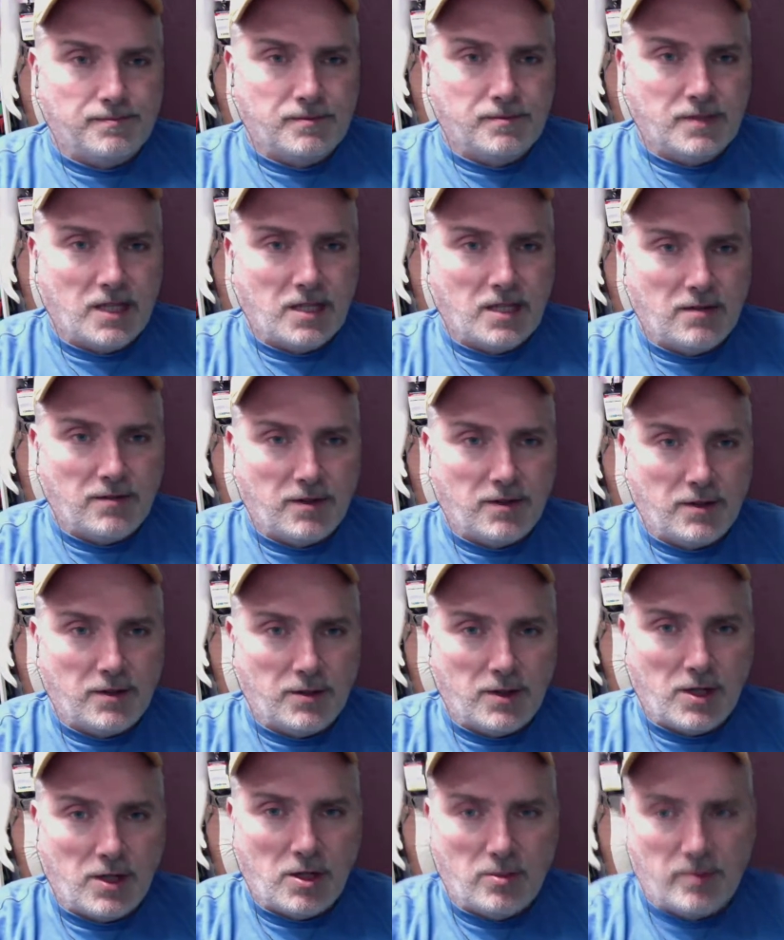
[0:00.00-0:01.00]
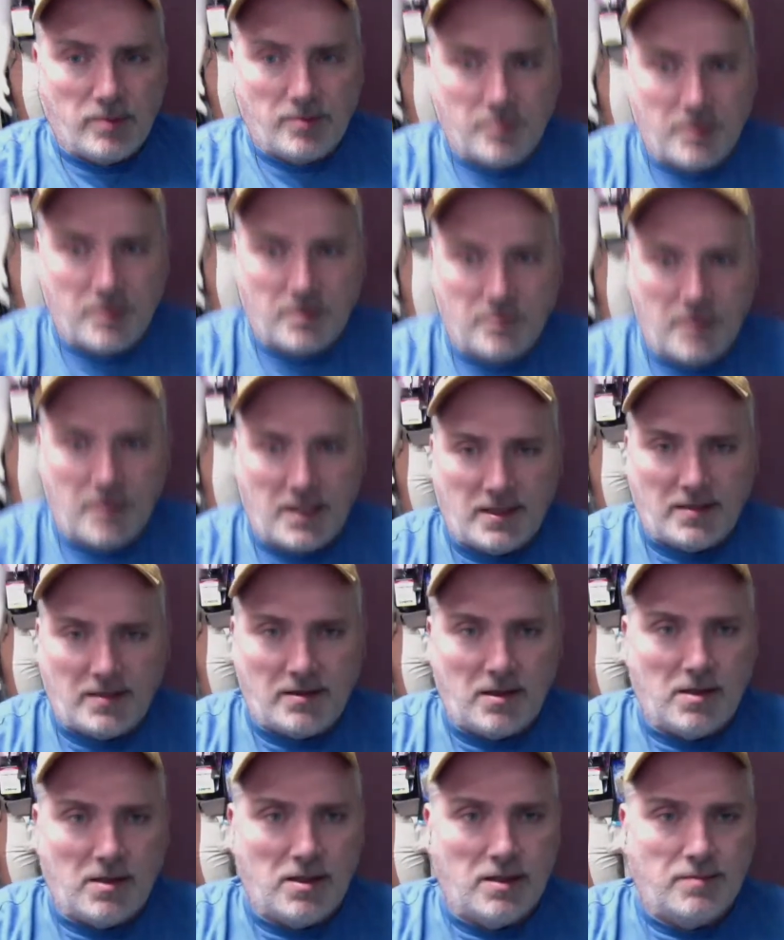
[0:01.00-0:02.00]
Not a very good helmet, but at the
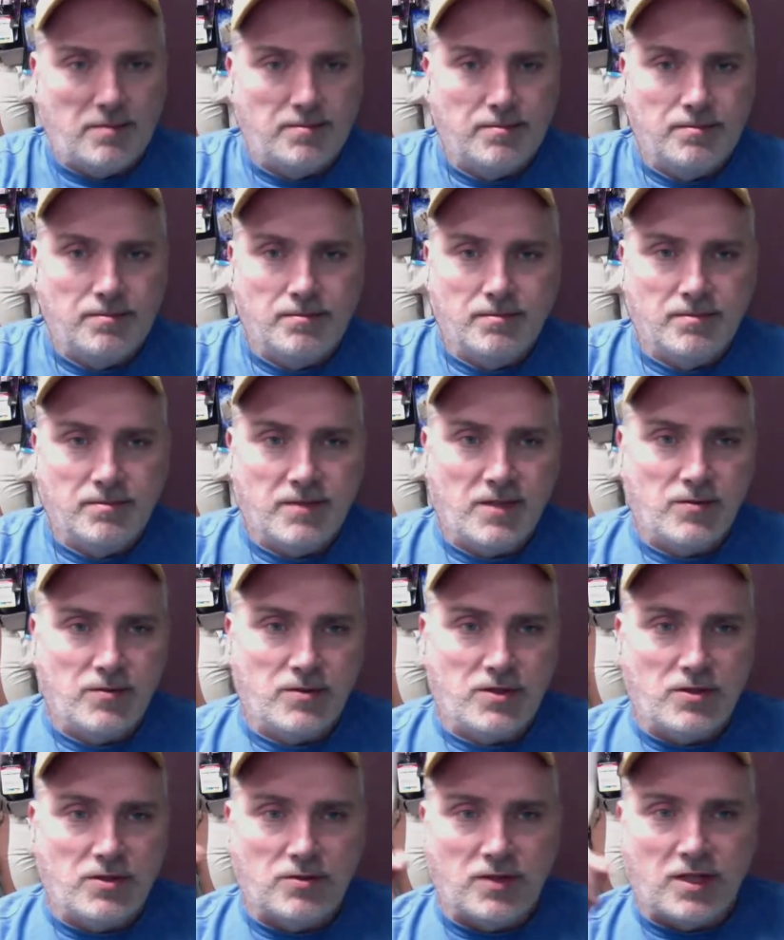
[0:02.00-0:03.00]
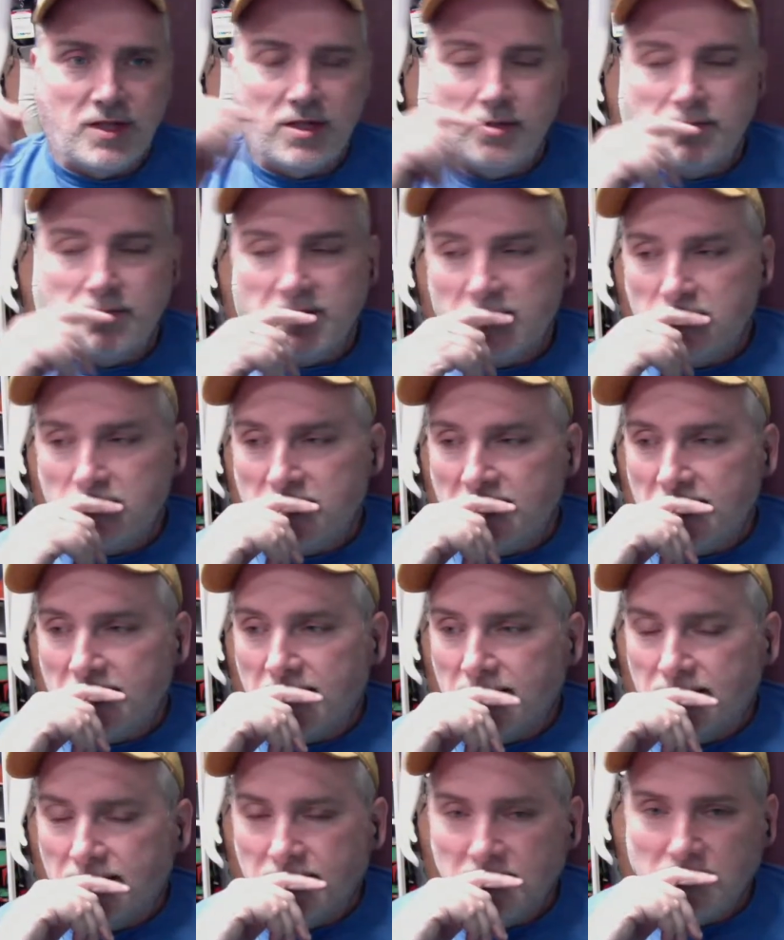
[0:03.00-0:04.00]
time it was the only company
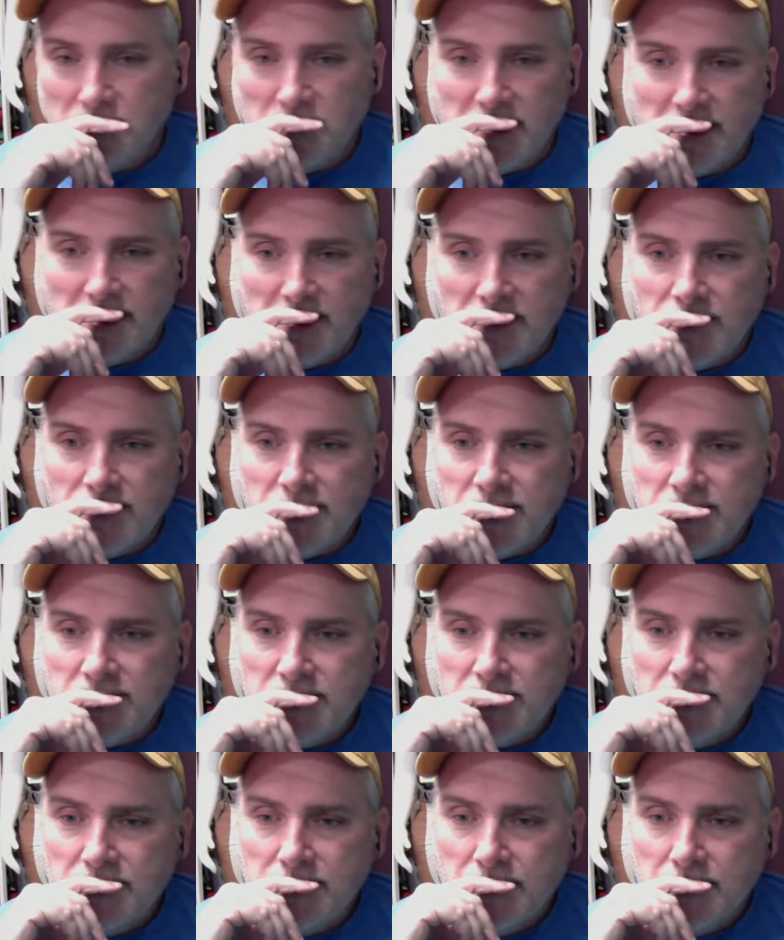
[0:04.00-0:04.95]
making Sabine helmets.